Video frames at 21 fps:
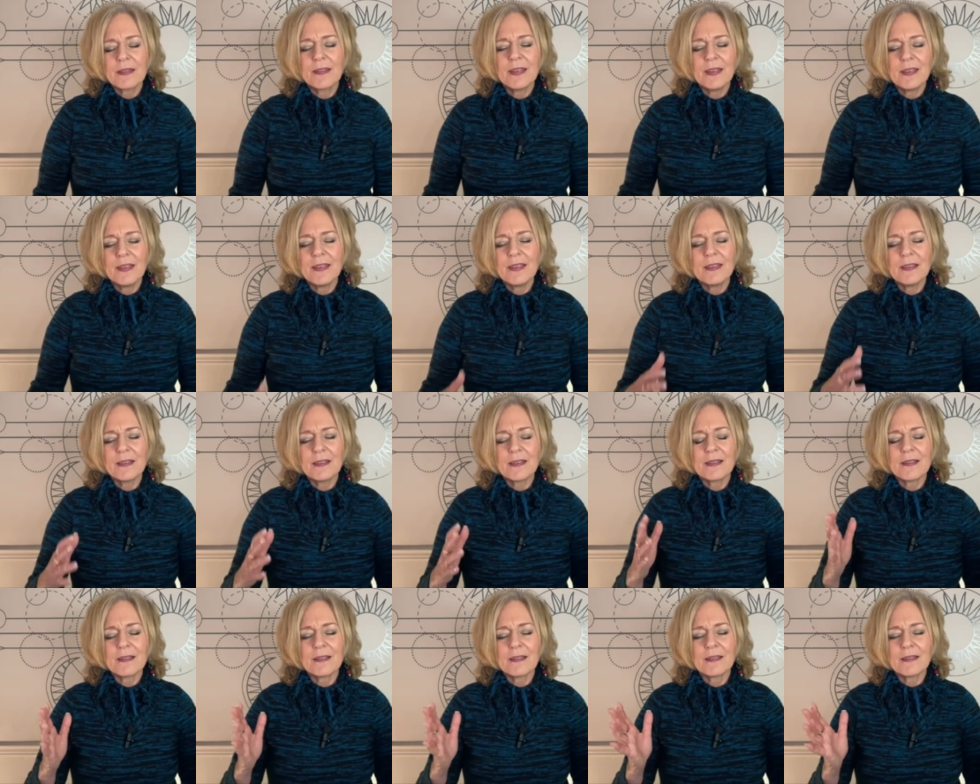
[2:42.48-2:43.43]
the
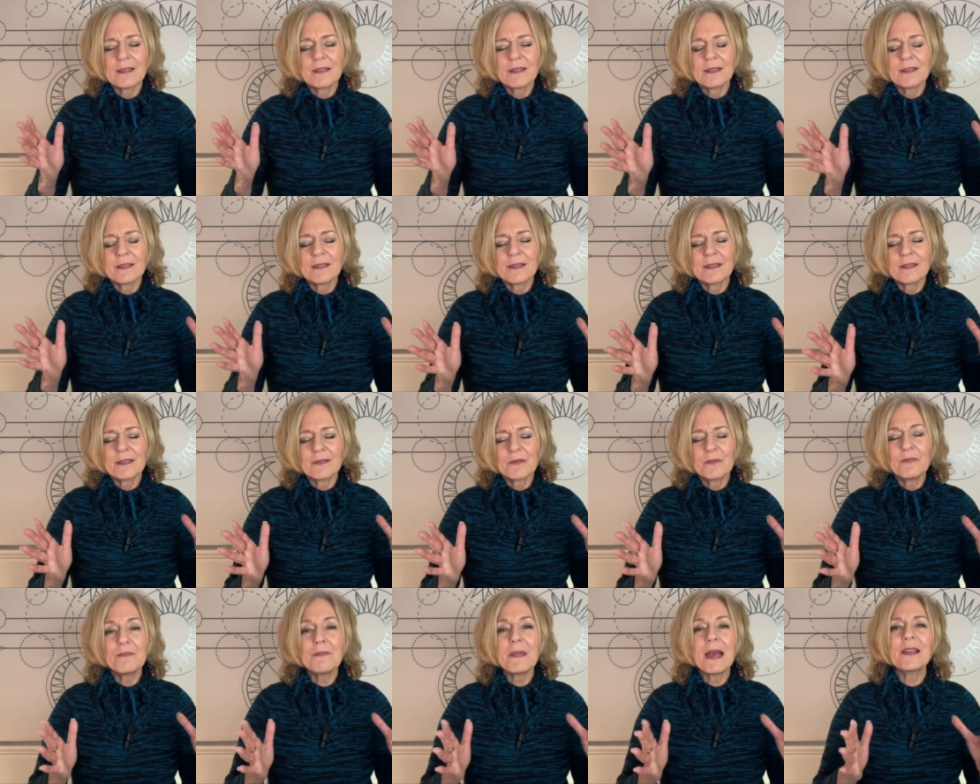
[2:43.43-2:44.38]

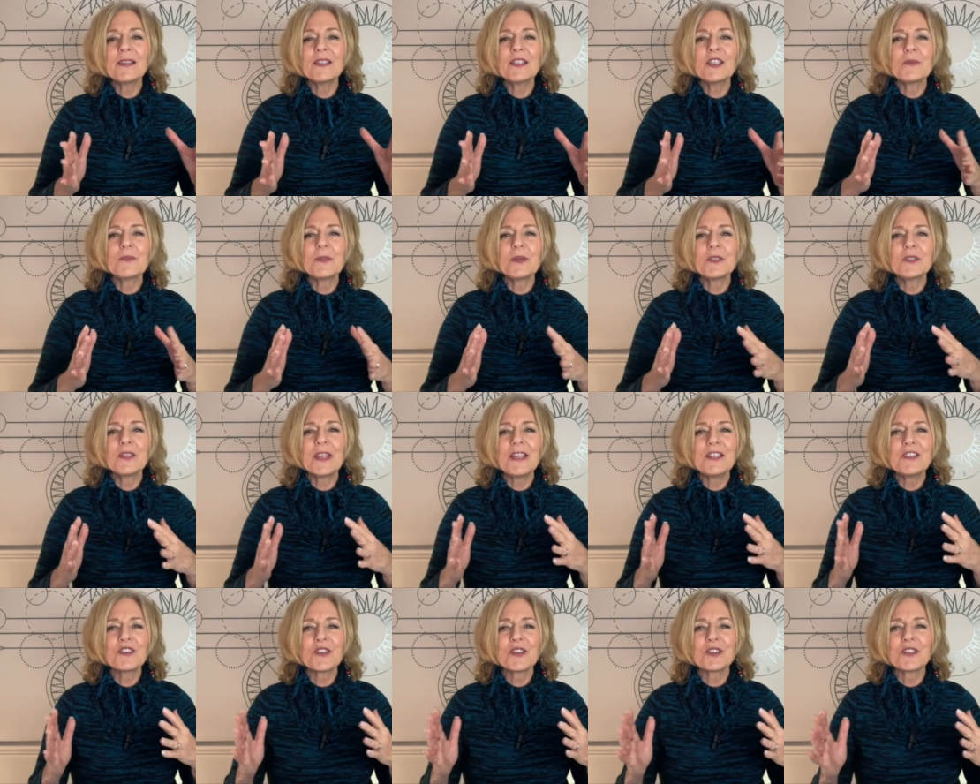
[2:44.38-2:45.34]
malleable
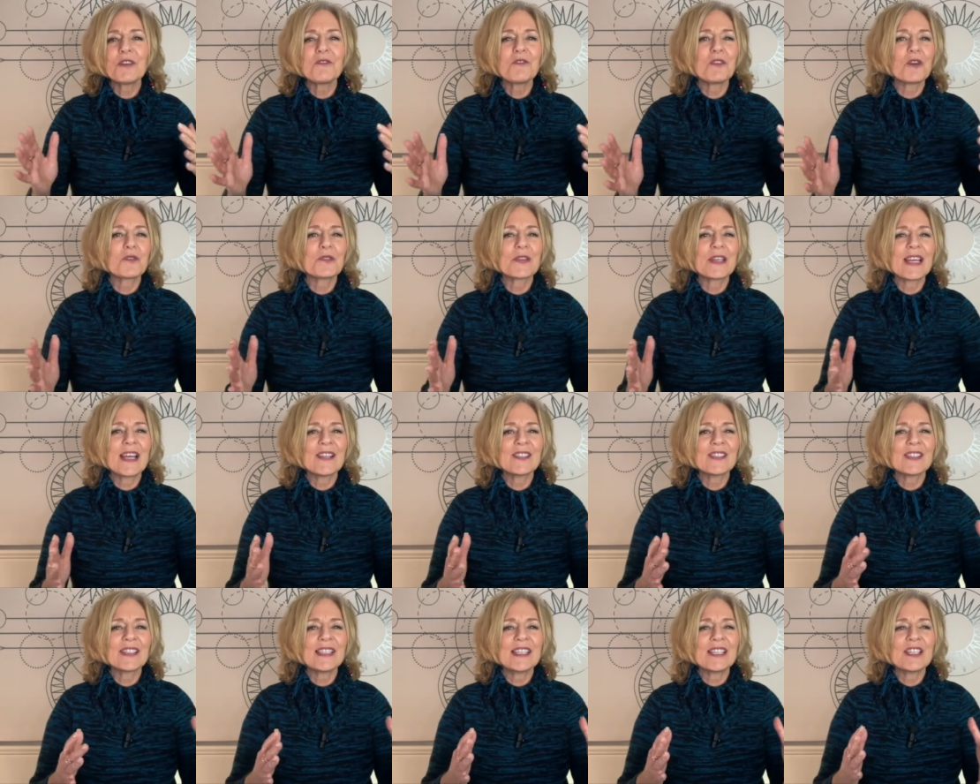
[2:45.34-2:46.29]
nature of our
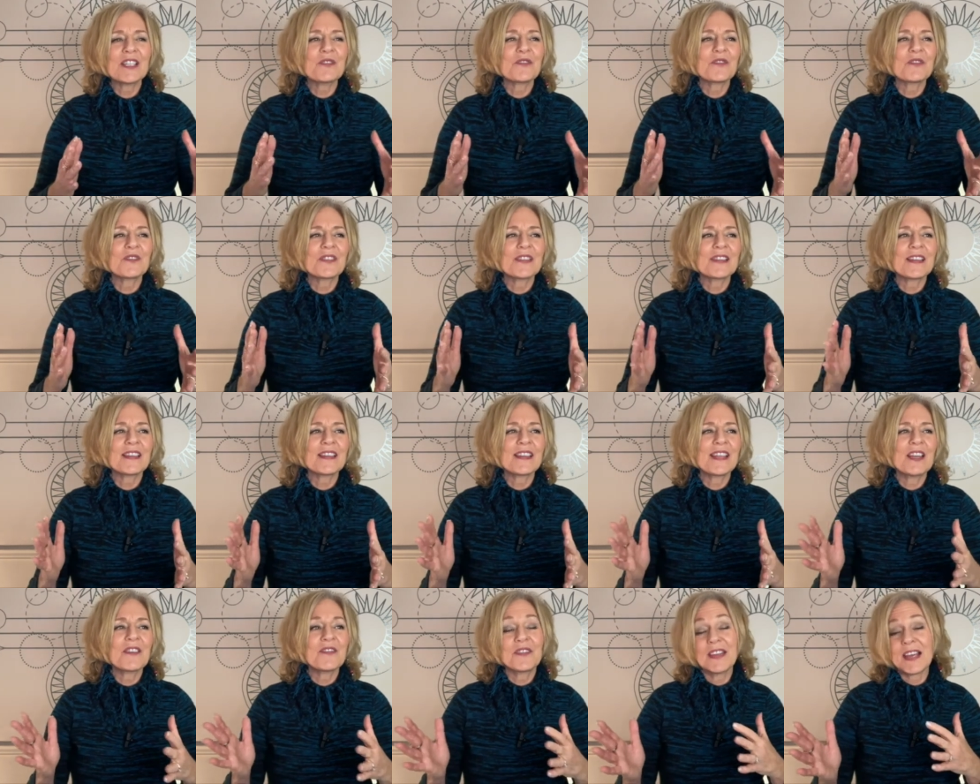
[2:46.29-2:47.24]
reality if,
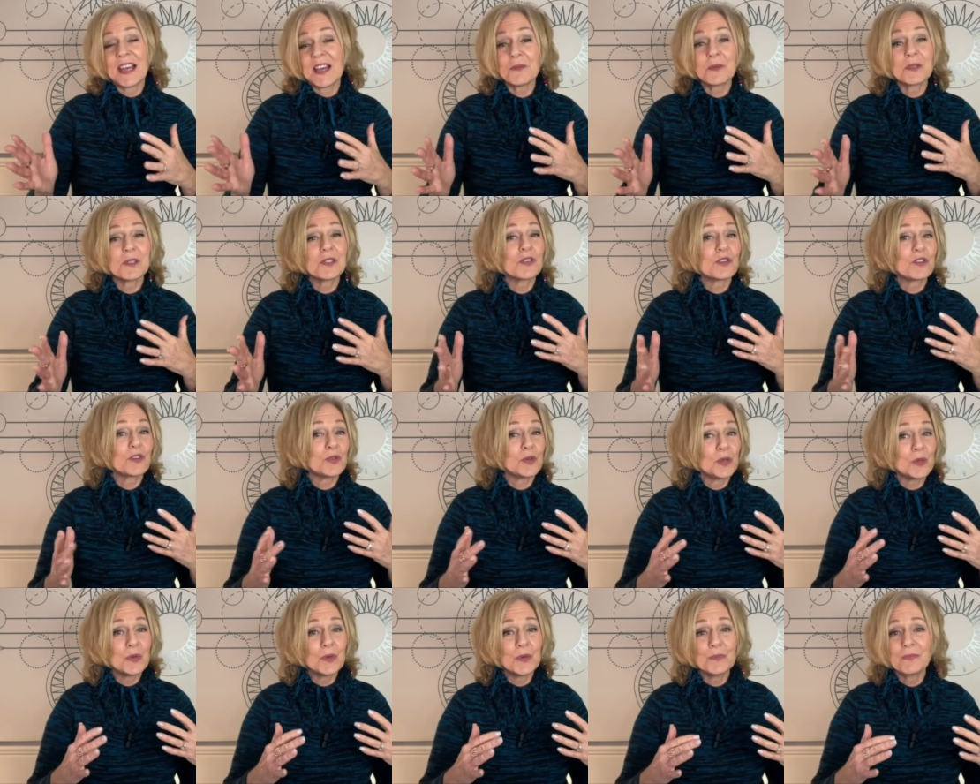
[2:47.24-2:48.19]
if that was
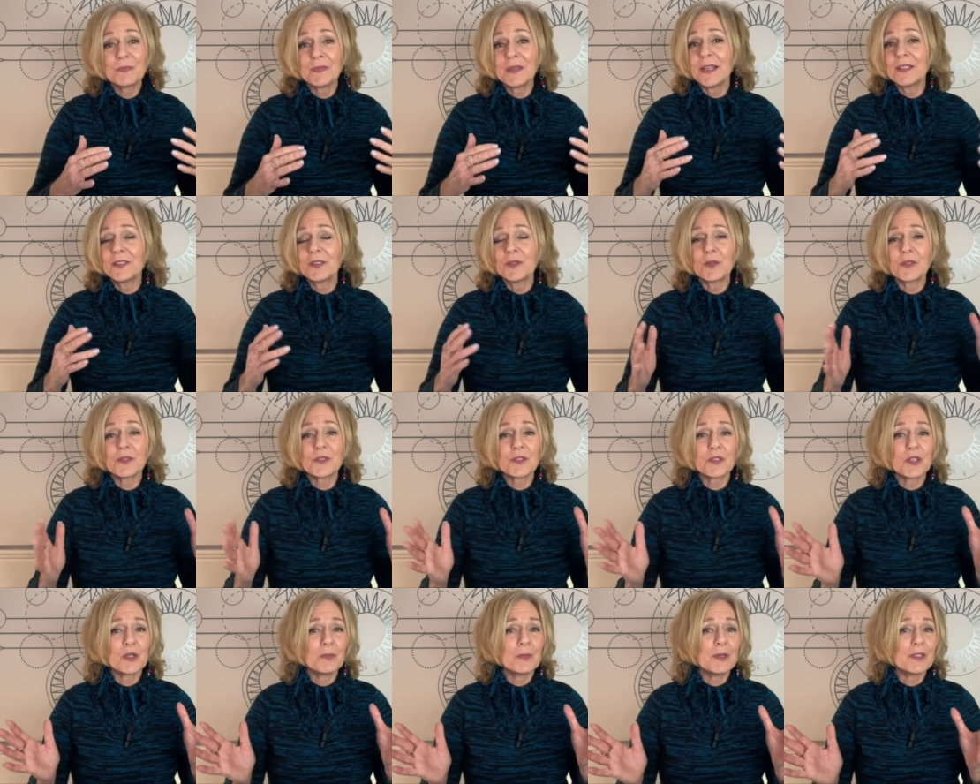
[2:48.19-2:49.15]
true. I know there's
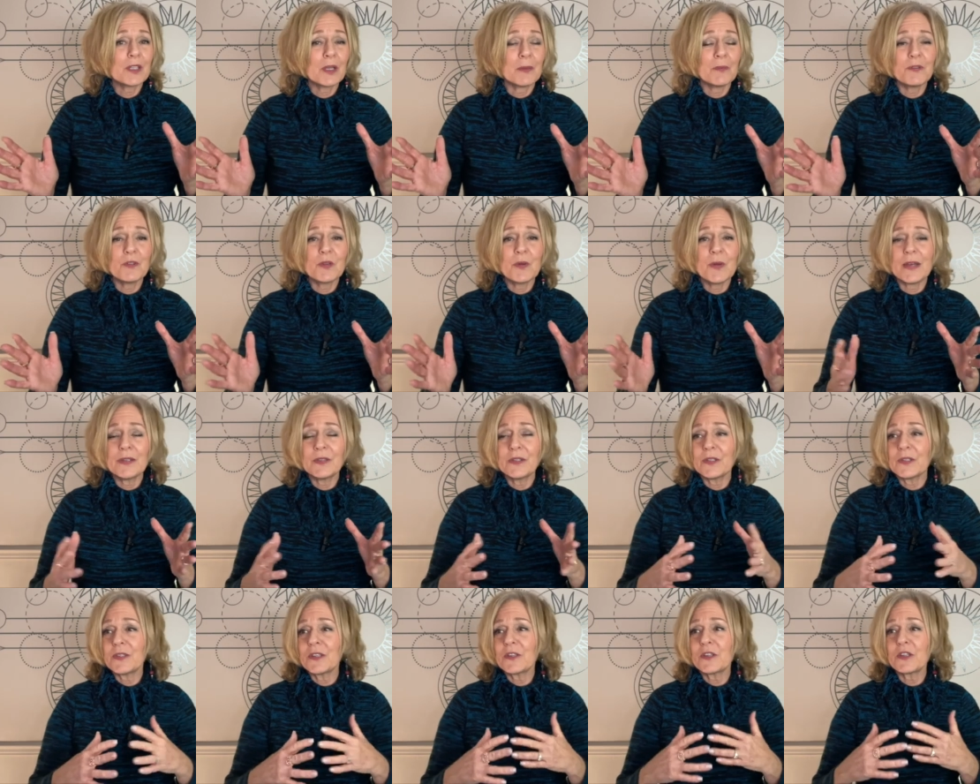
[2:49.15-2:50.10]
going to be some of you out
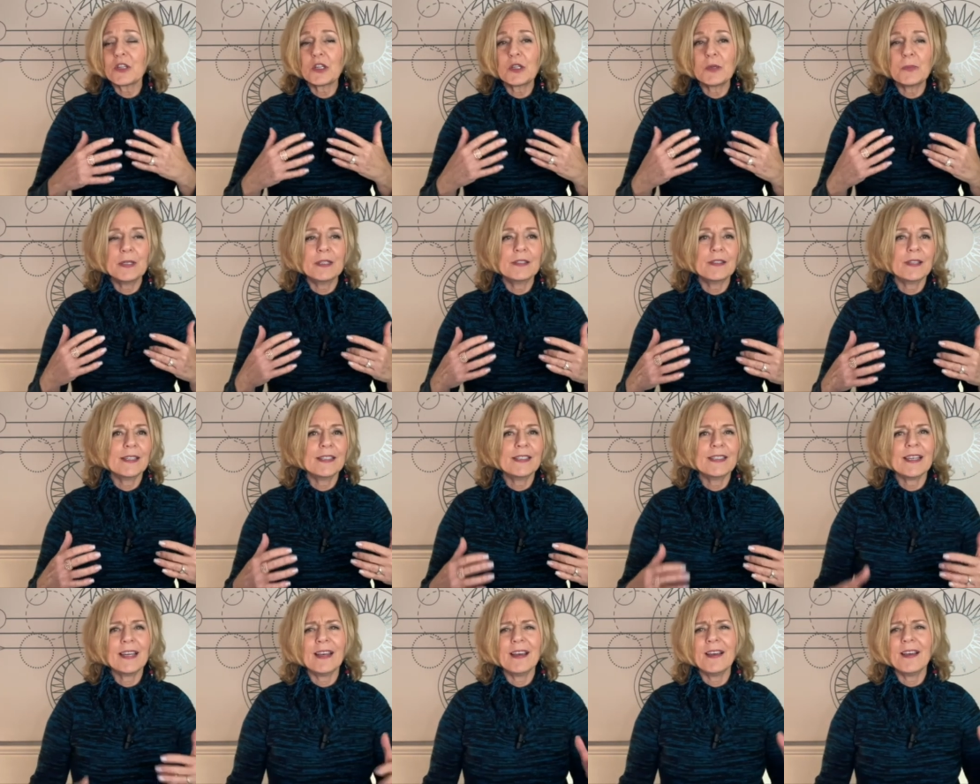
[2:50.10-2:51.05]
there that are going to be like,
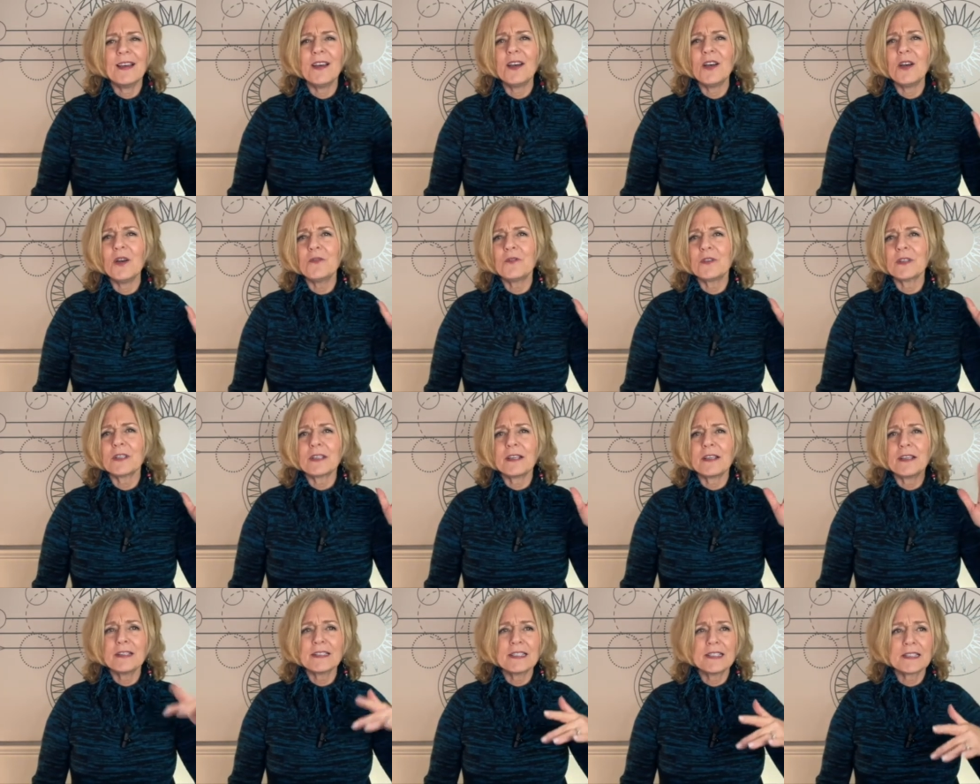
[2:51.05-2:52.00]
oh, for
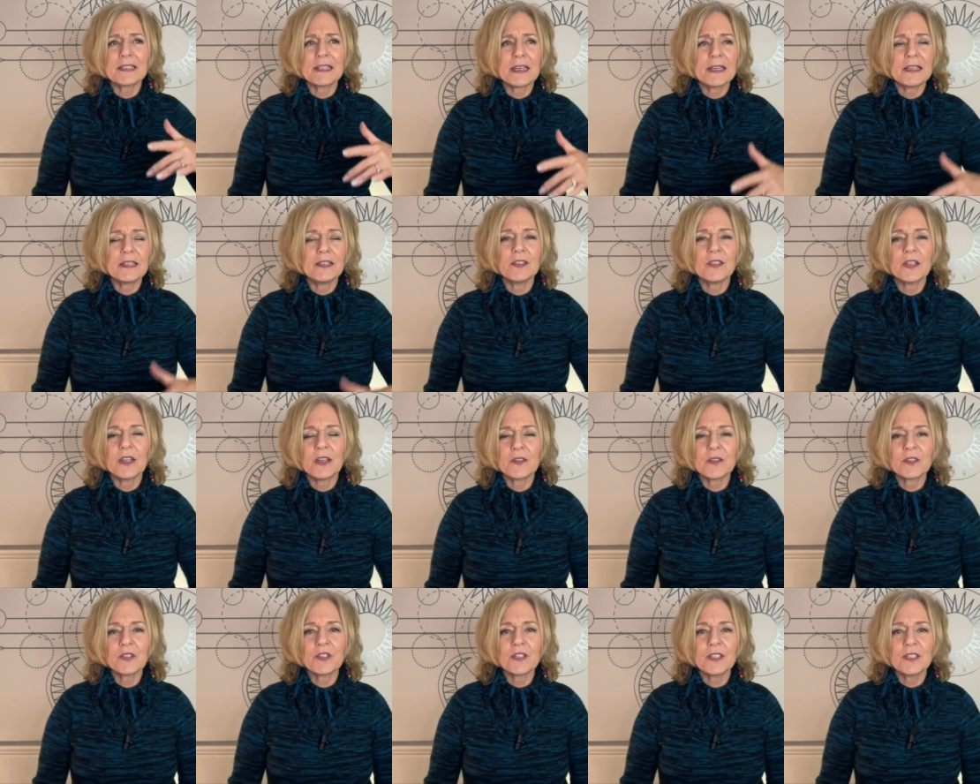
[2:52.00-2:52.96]
God's sake, you
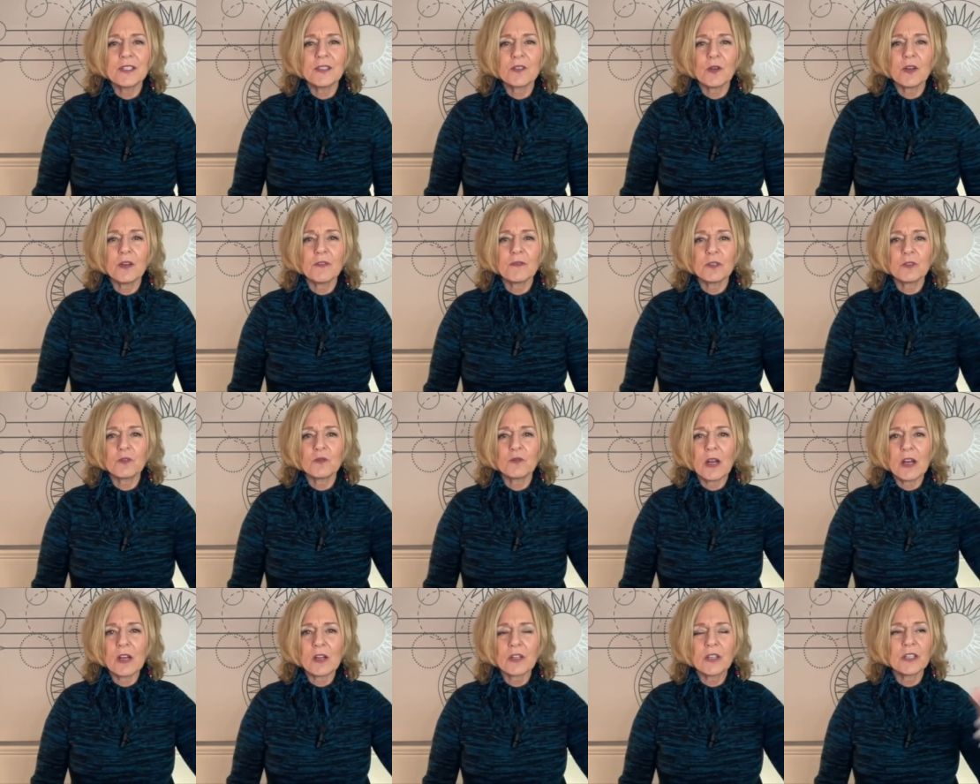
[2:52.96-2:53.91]
know, she's off her
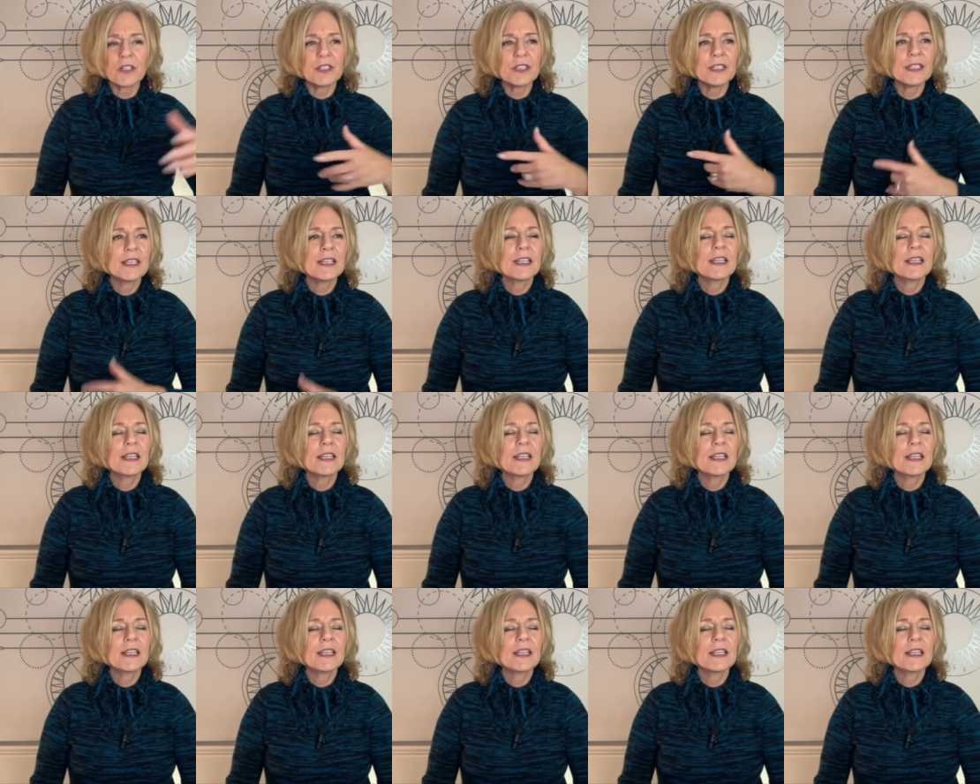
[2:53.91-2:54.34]
rocker.